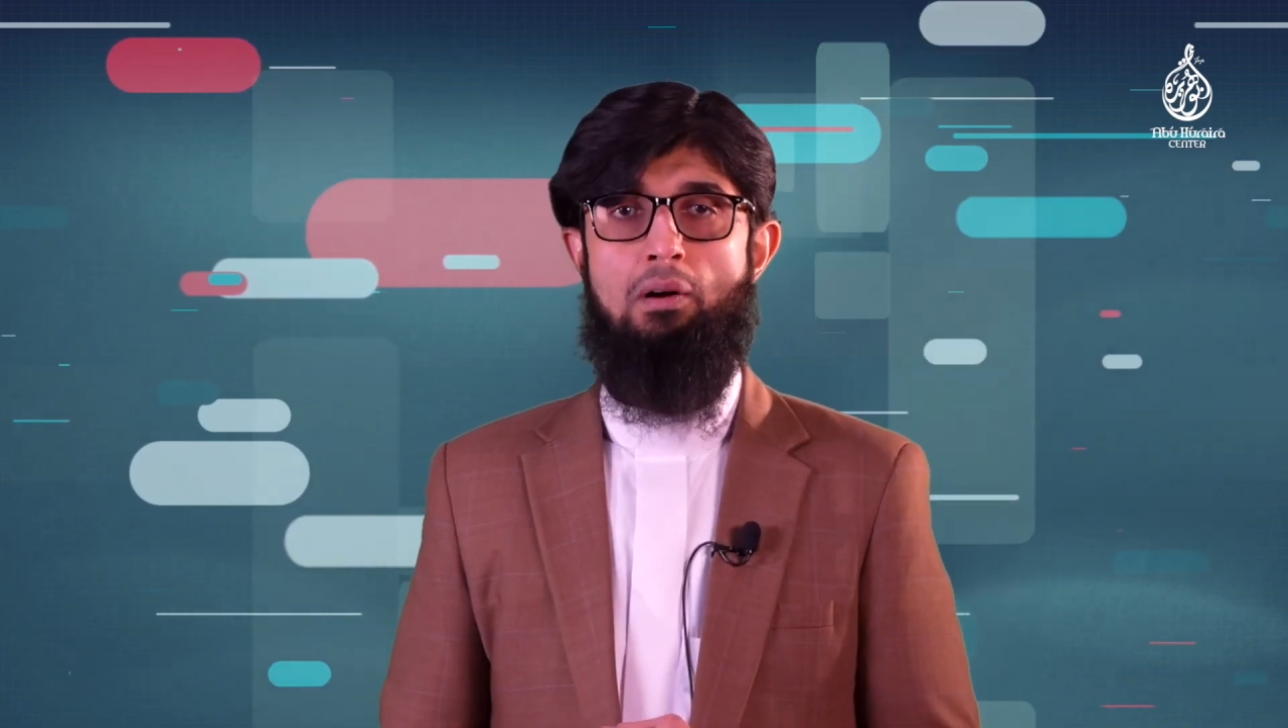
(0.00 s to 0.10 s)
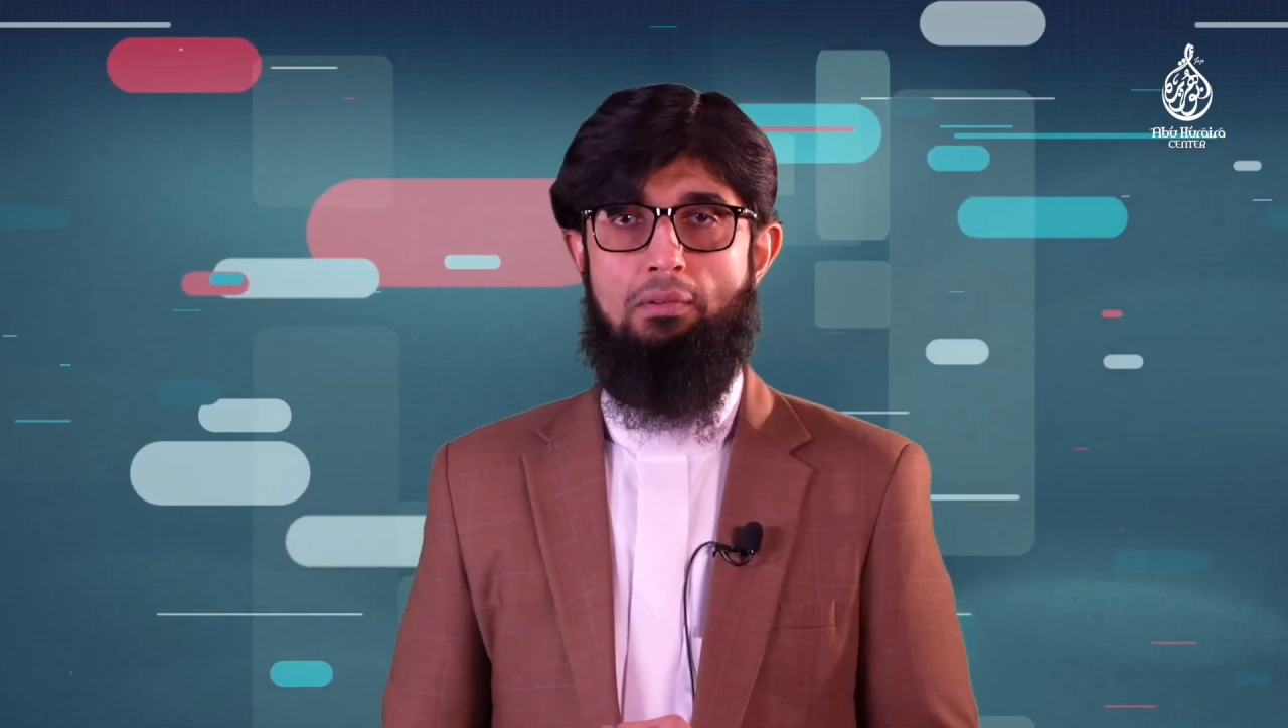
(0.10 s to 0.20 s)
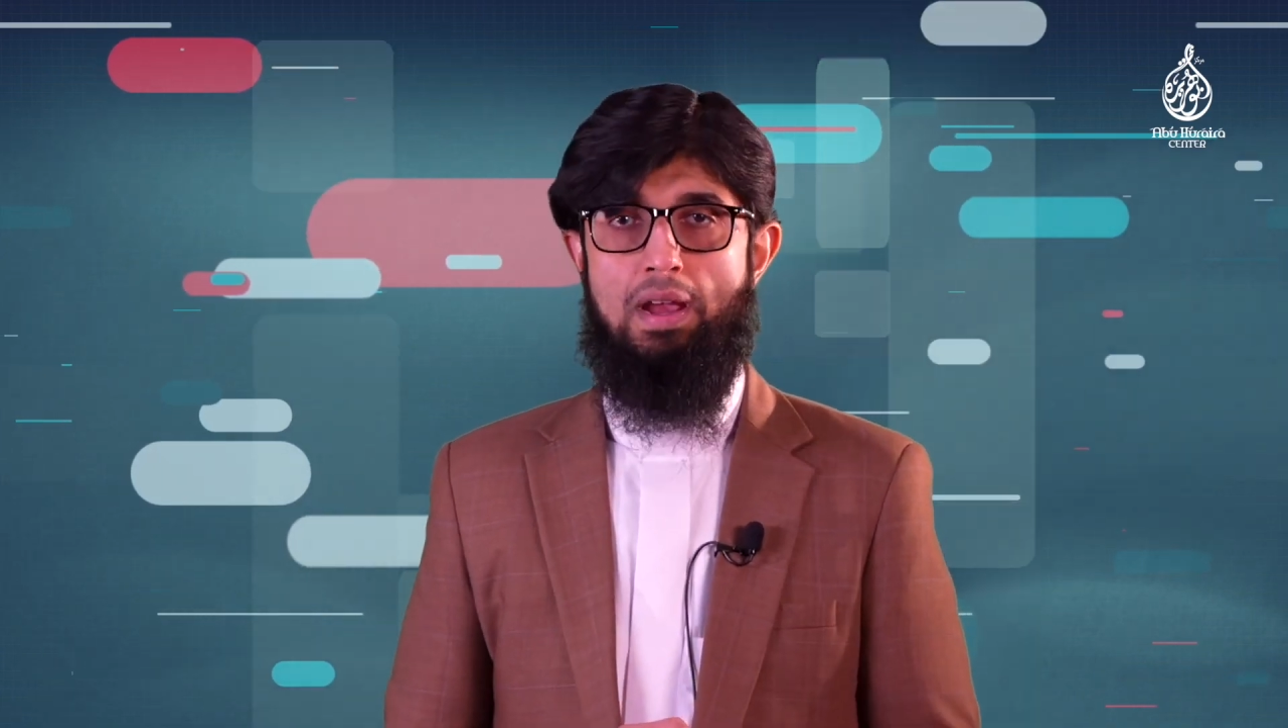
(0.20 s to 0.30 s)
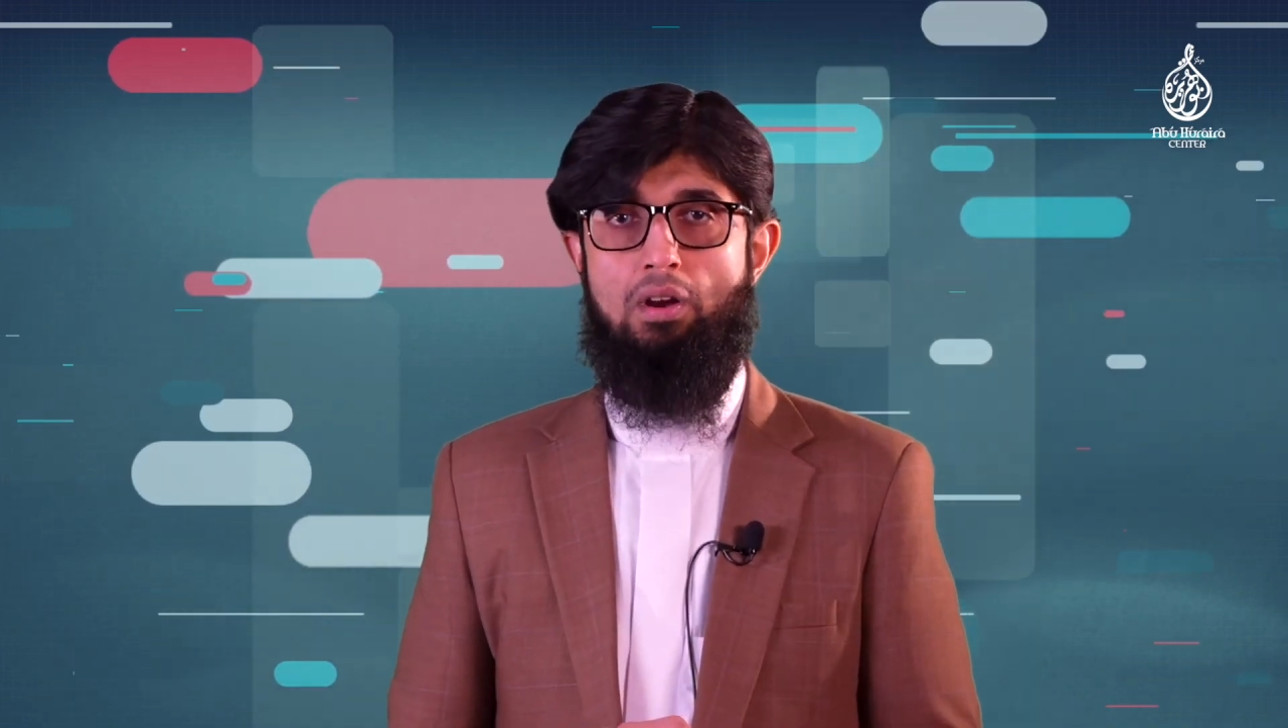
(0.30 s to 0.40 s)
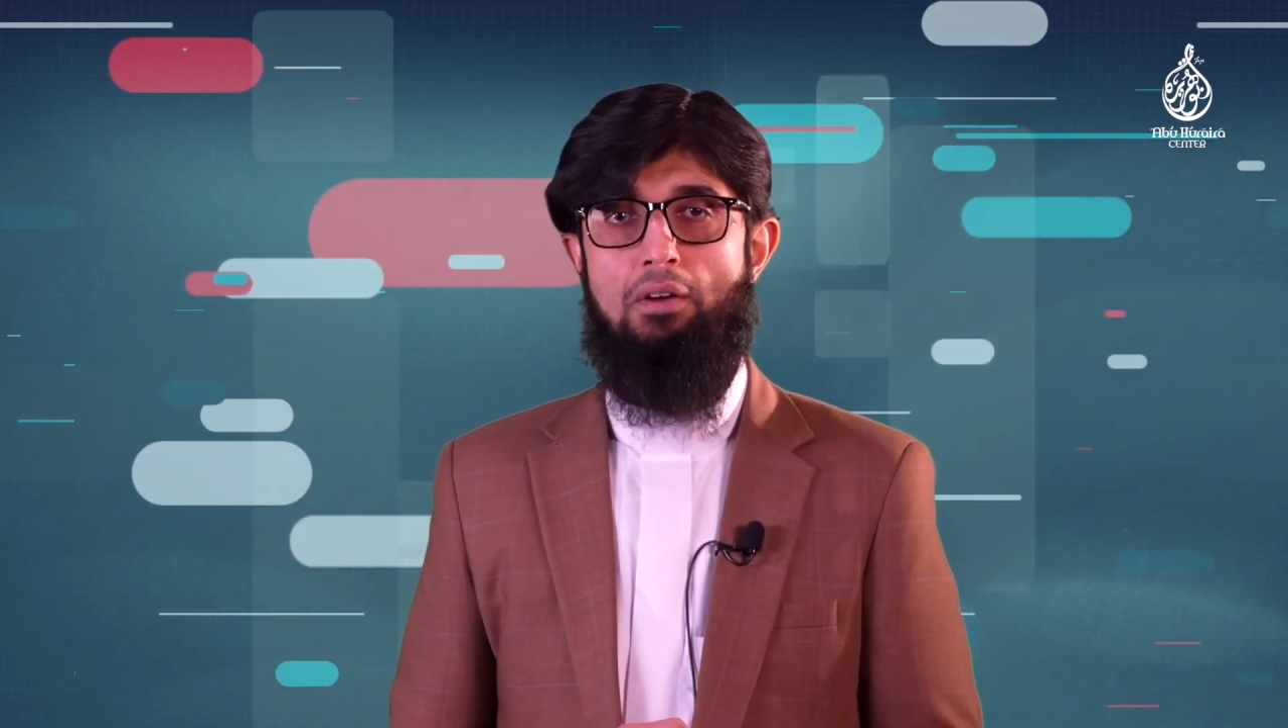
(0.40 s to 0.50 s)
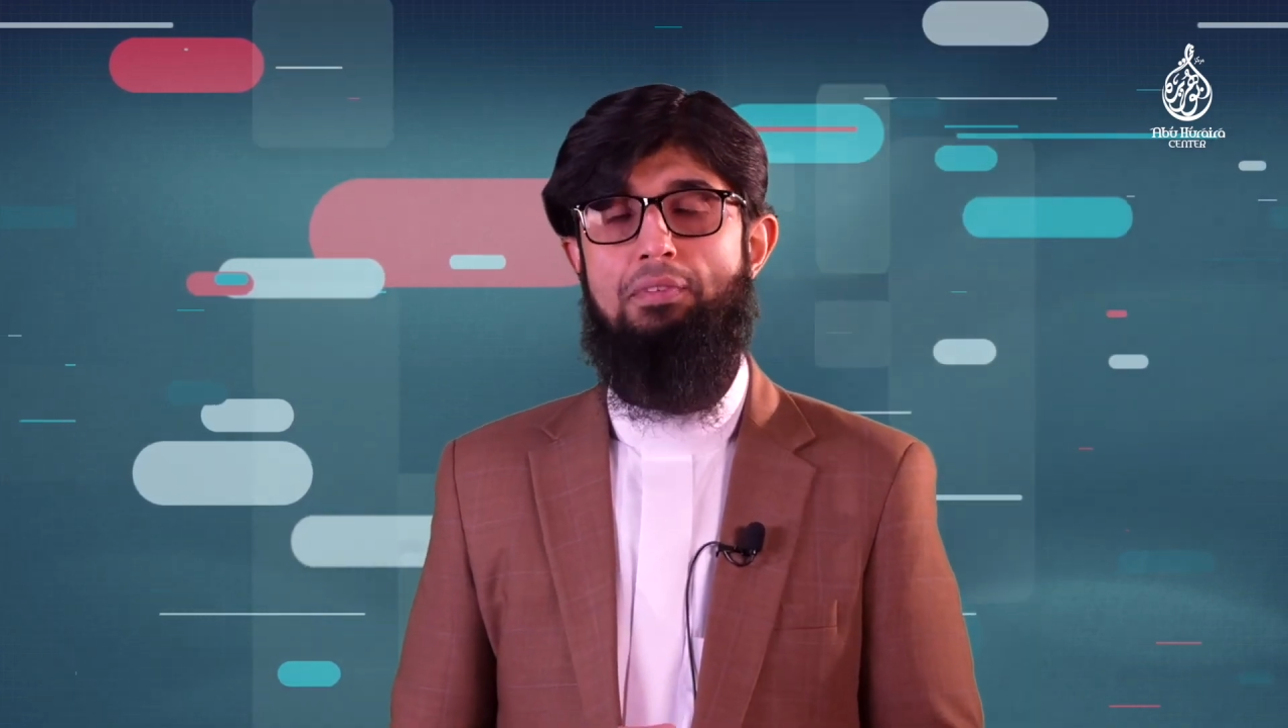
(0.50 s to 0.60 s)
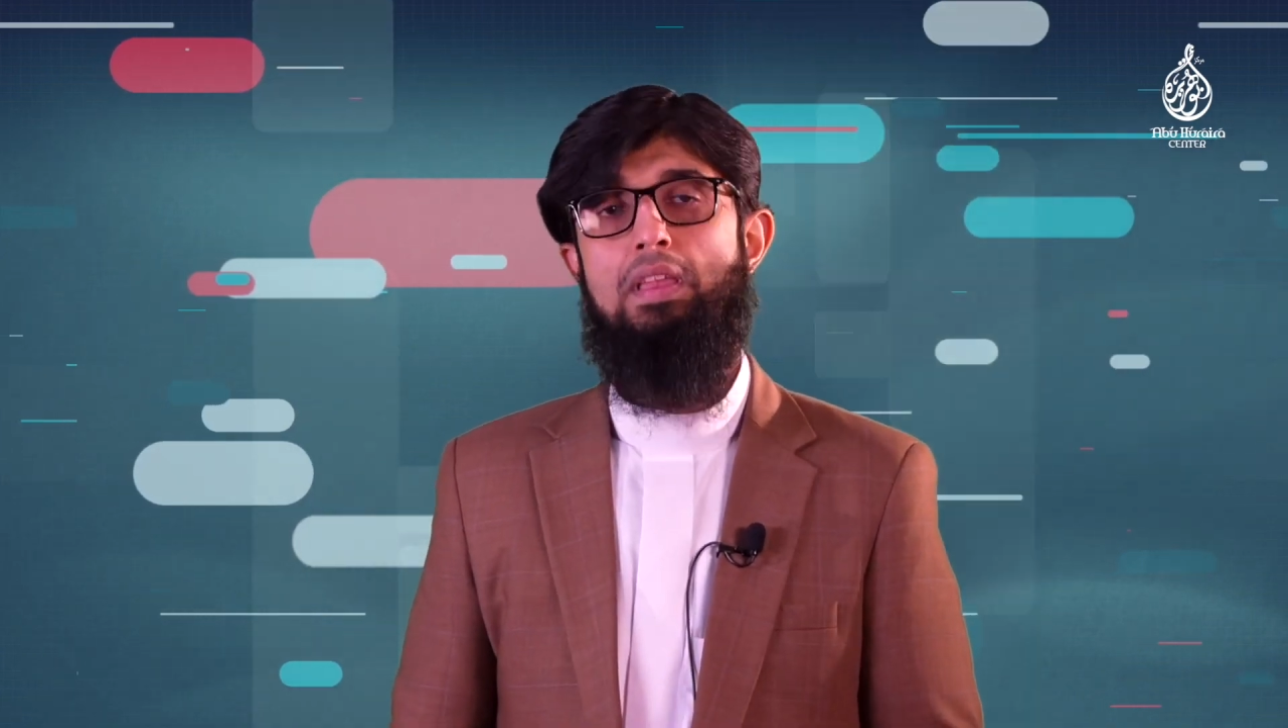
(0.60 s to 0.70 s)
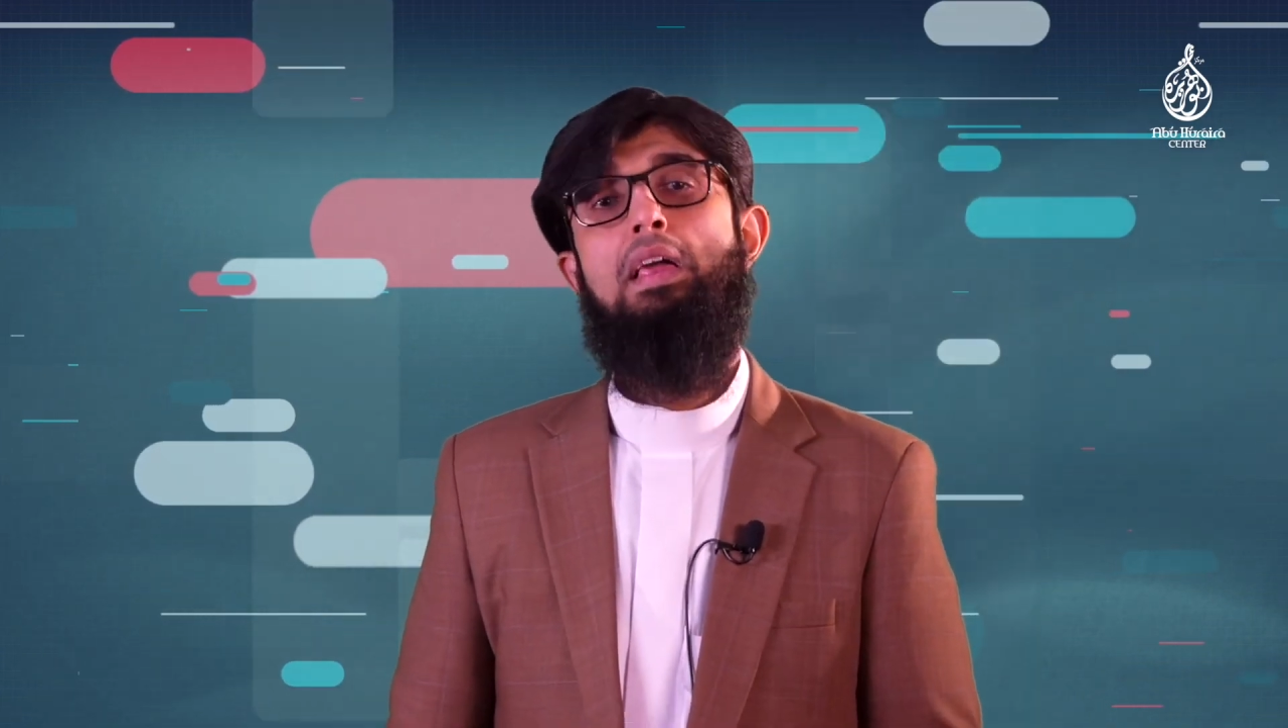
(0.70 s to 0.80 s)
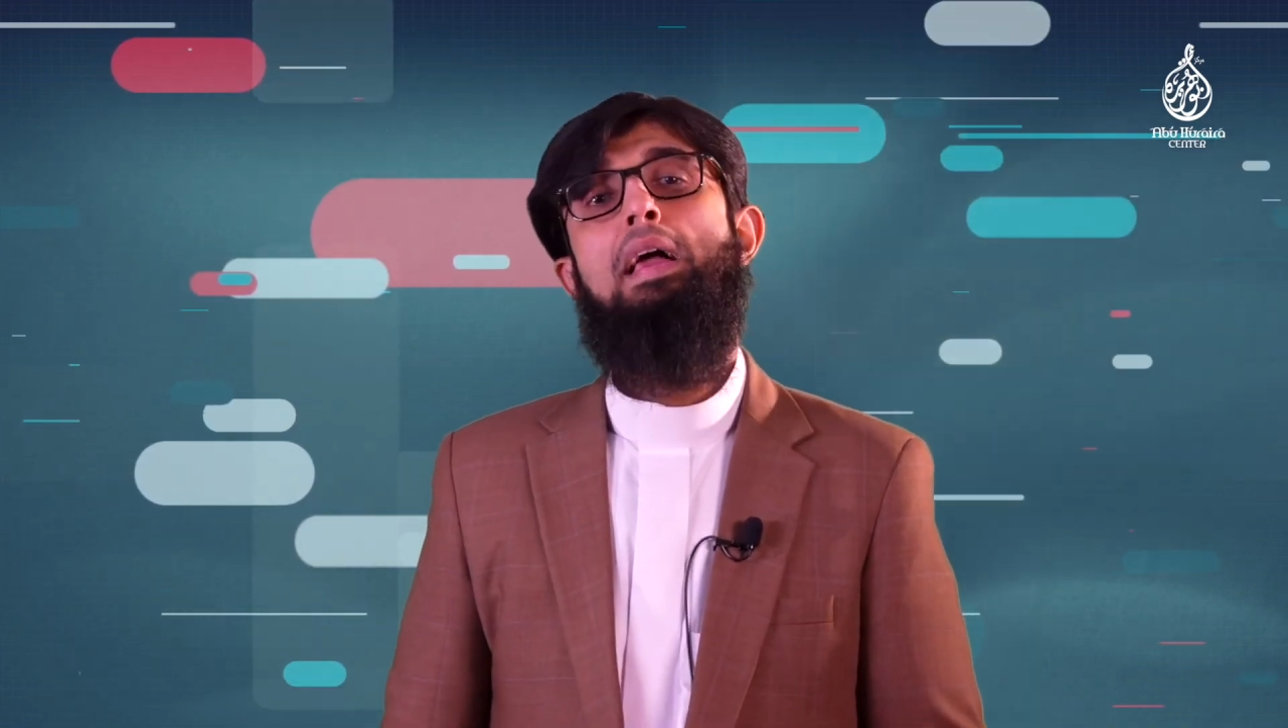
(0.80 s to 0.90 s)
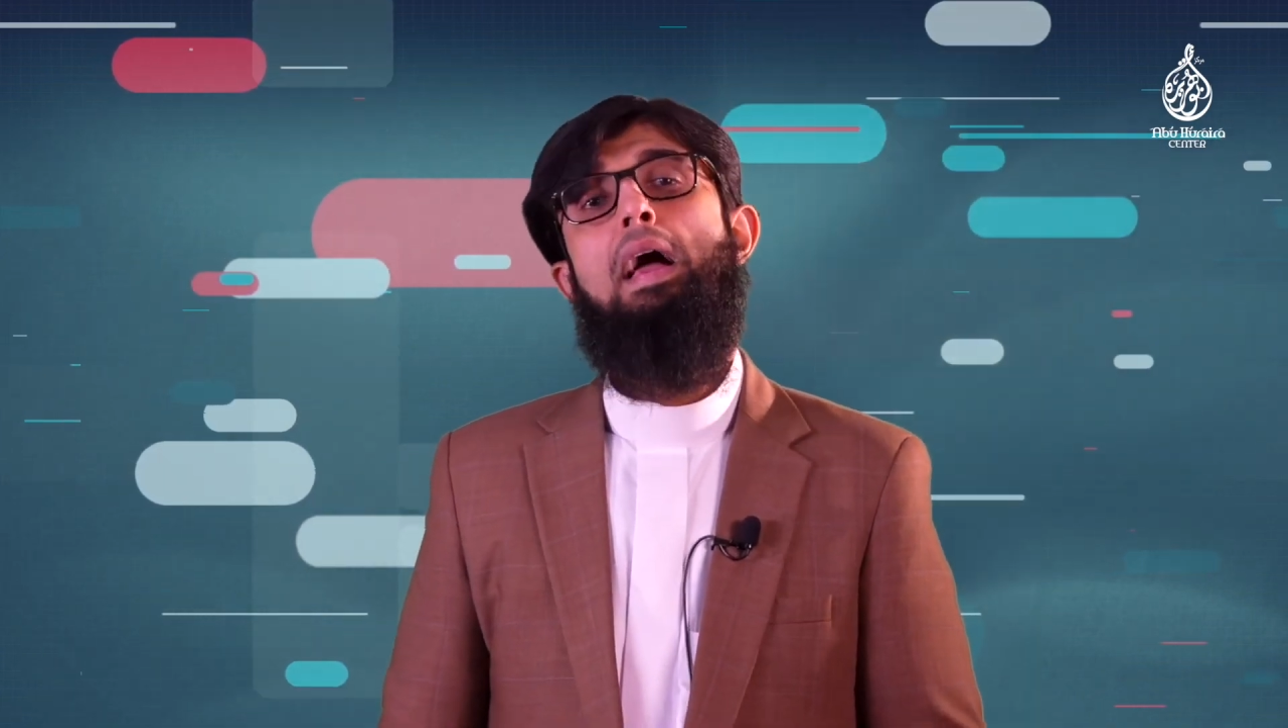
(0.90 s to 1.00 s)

aware of it